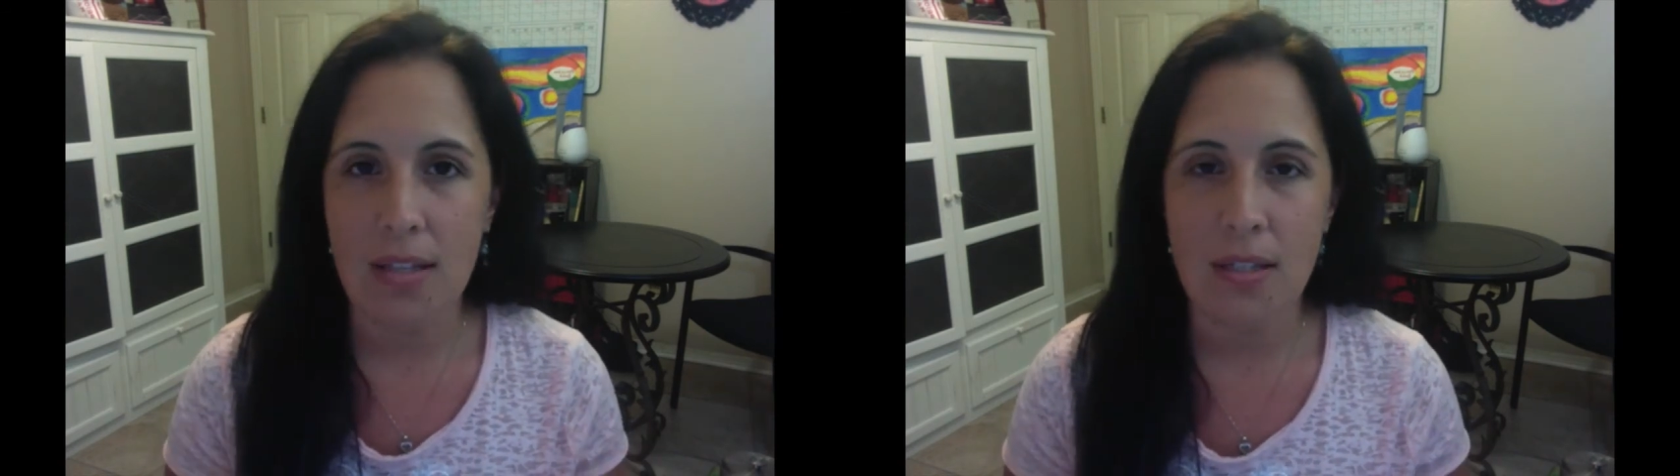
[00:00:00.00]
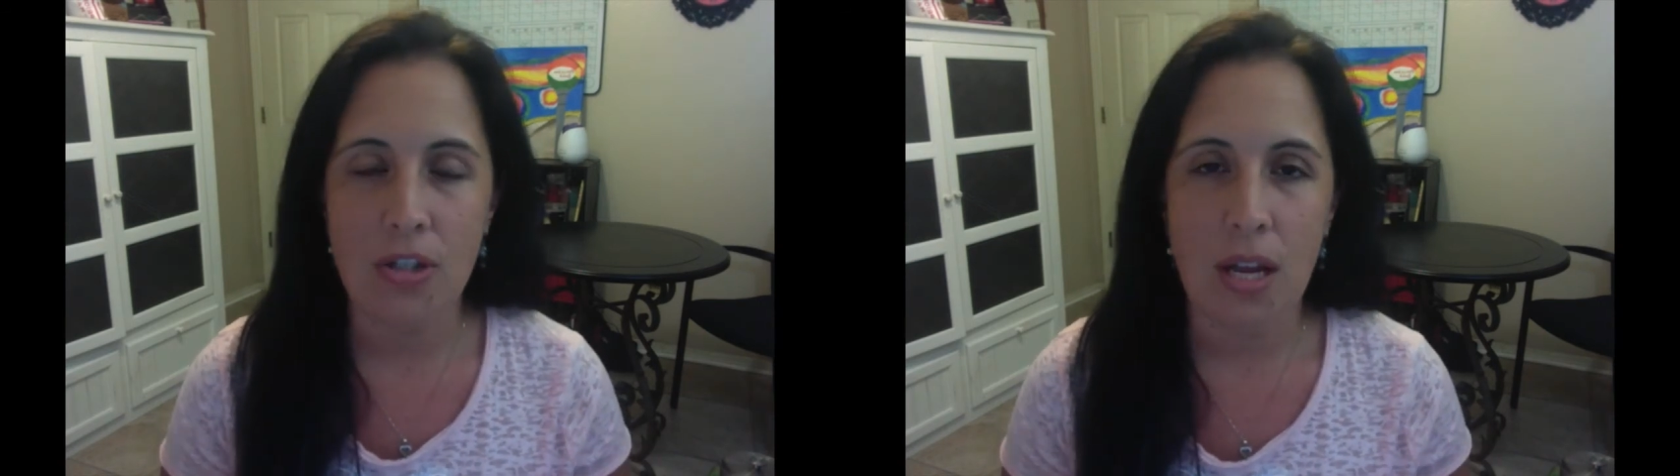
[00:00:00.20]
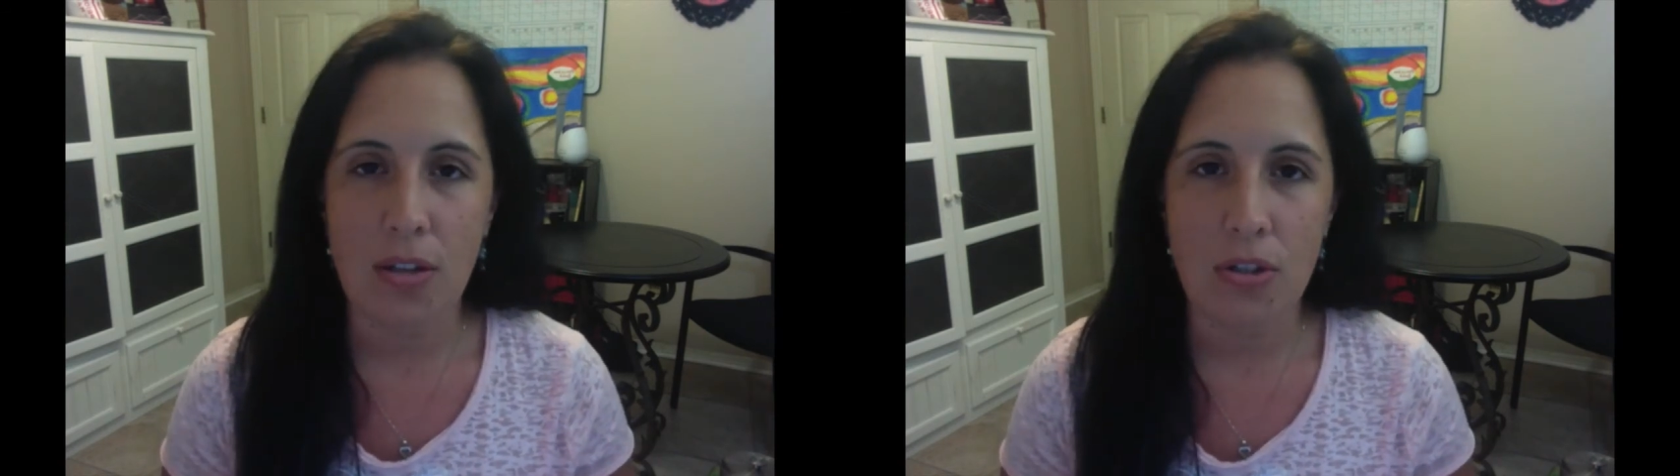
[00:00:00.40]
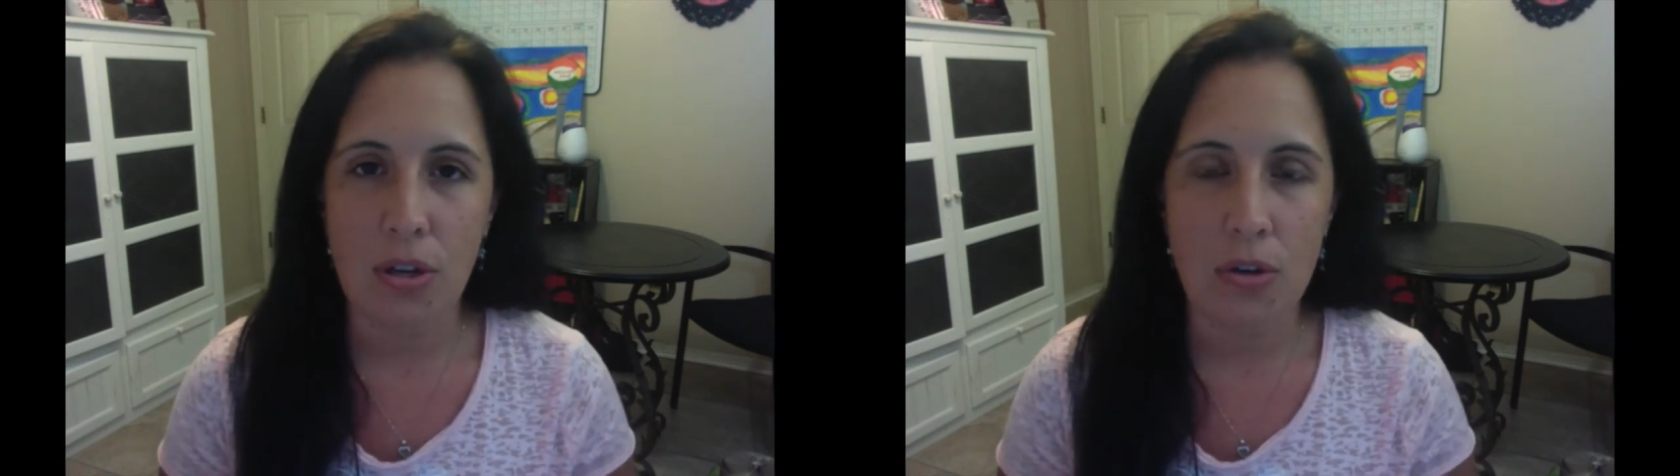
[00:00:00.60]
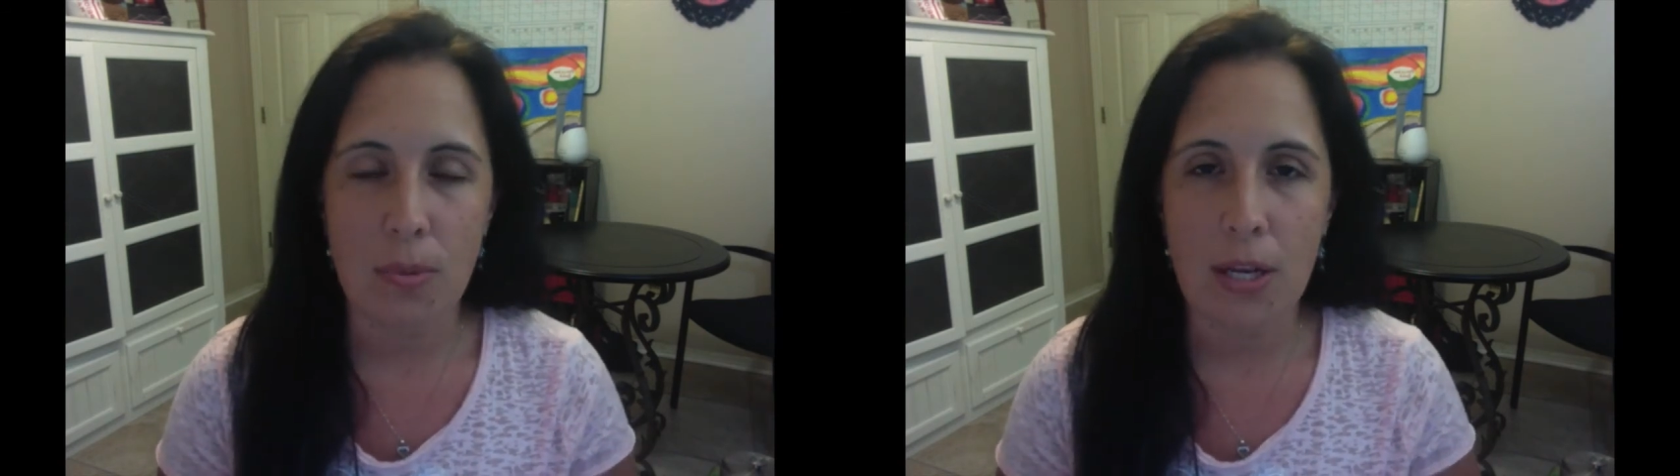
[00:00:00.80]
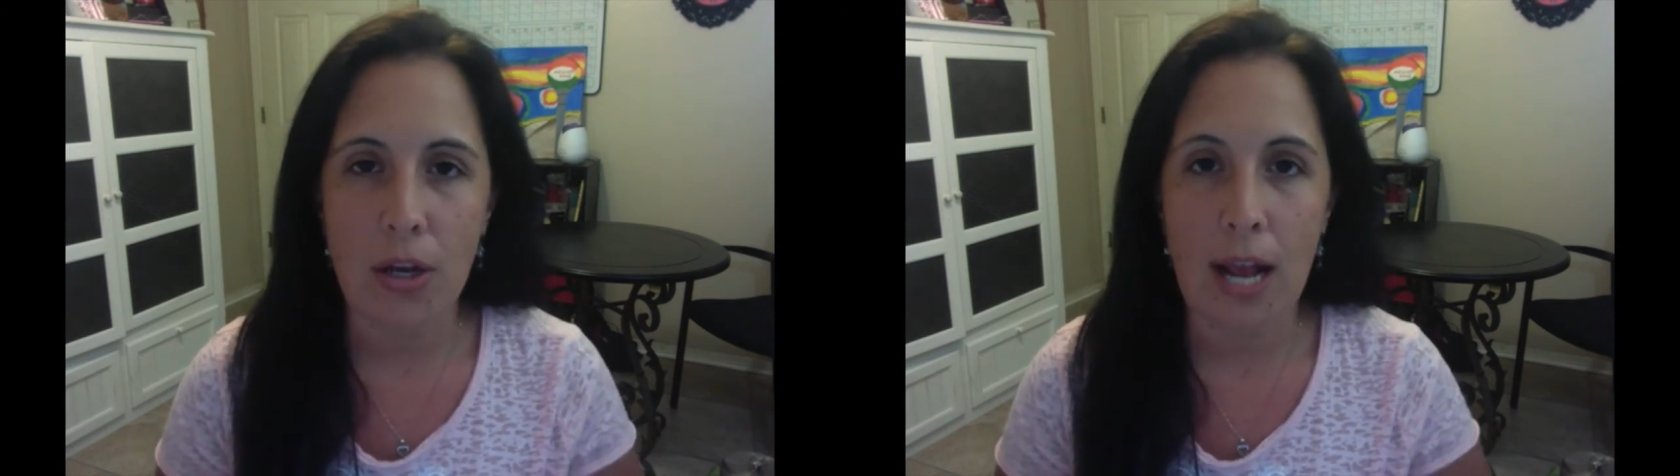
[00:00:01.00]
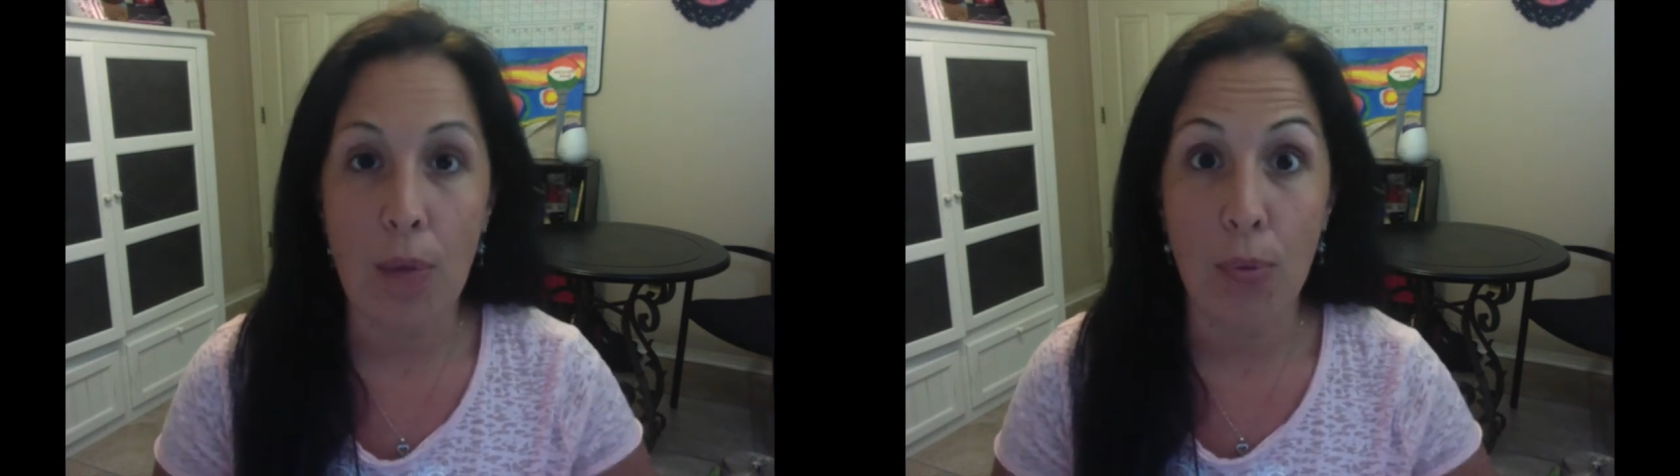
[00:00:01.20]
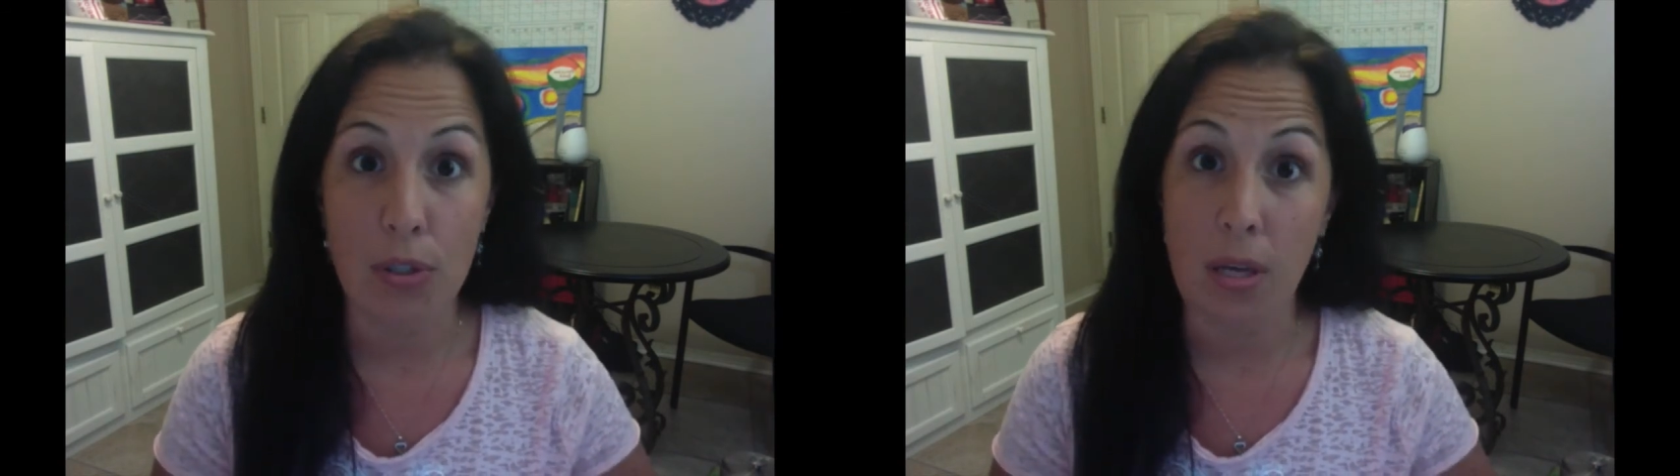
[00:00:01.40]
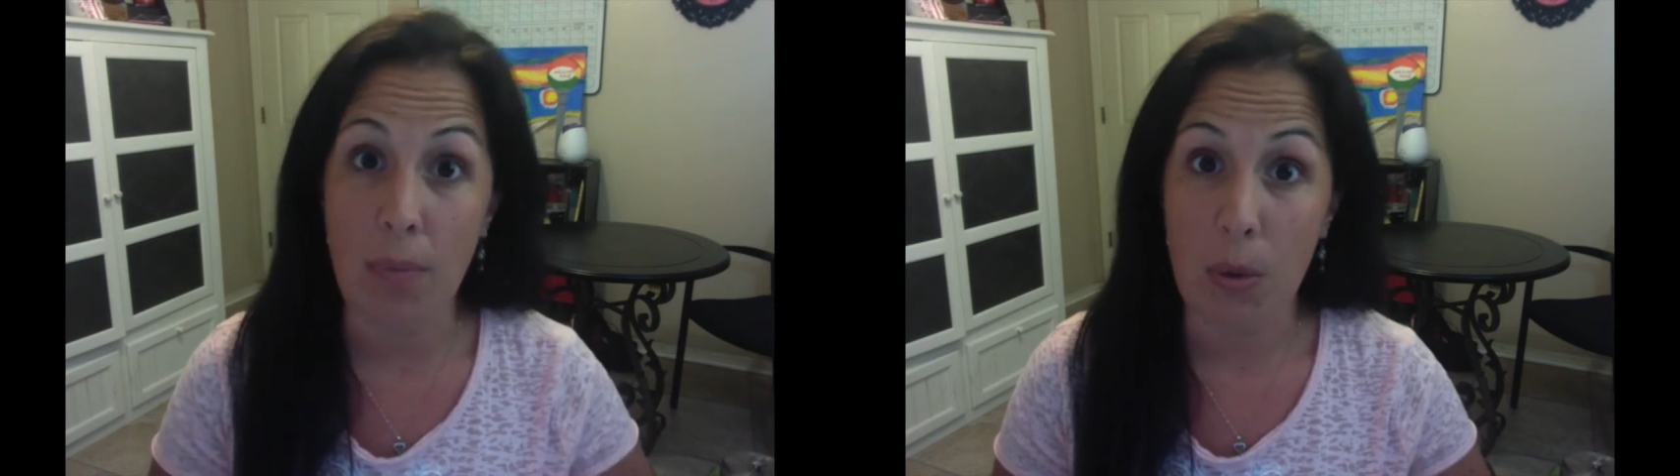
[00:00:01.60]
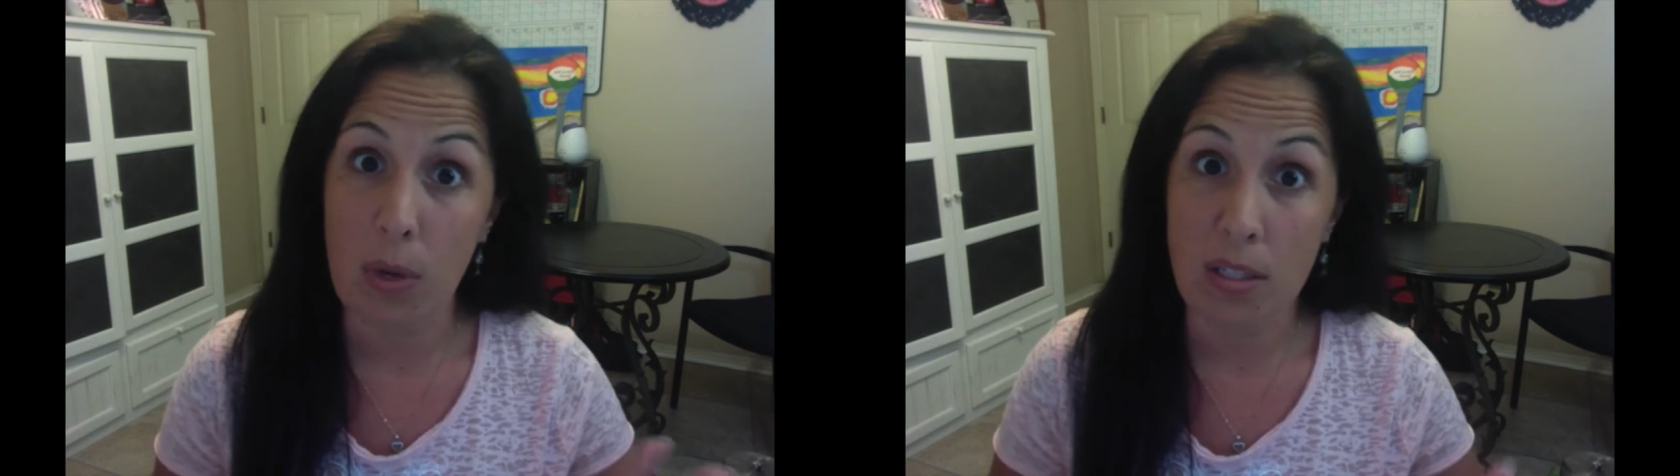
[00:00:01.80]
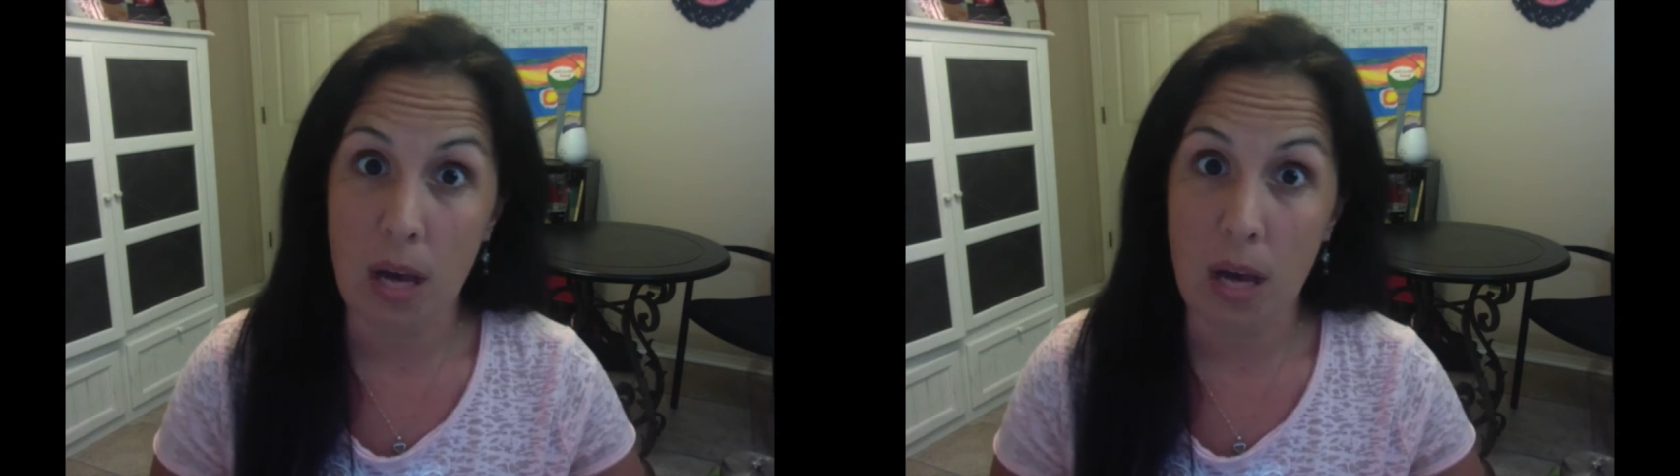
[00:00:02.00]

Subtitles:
It changed, depending on how booked up I was,